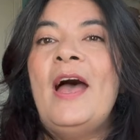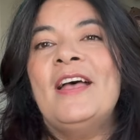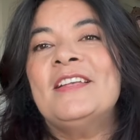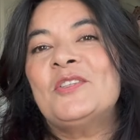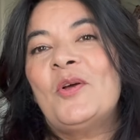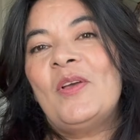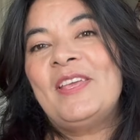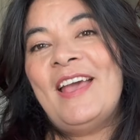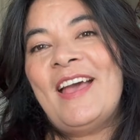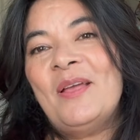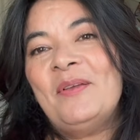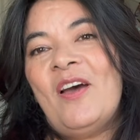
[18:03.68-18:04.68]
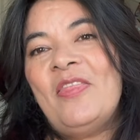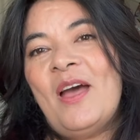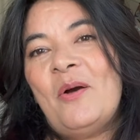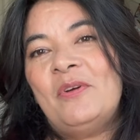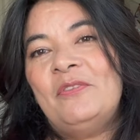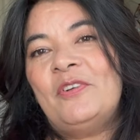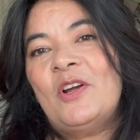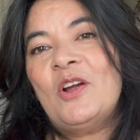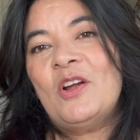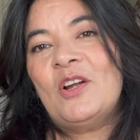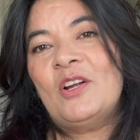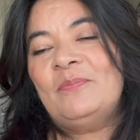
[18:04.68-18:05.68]
So I got that one for
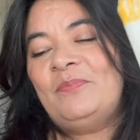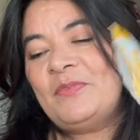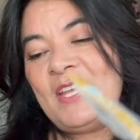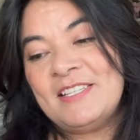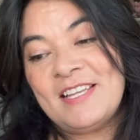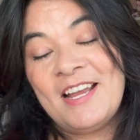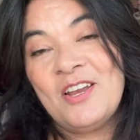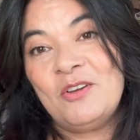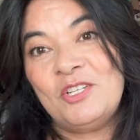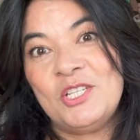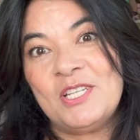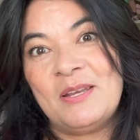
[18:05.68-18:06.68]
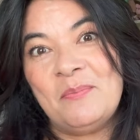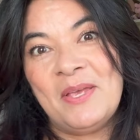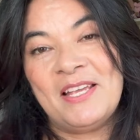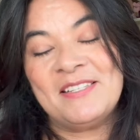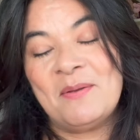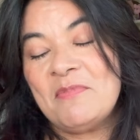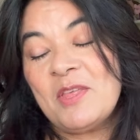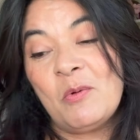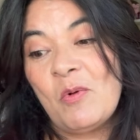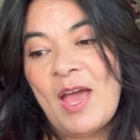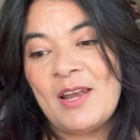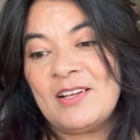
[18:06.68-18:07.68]
her because I know she's going to pick something
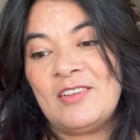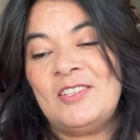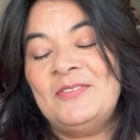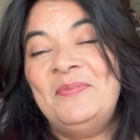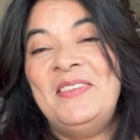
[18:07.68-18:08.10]
radical.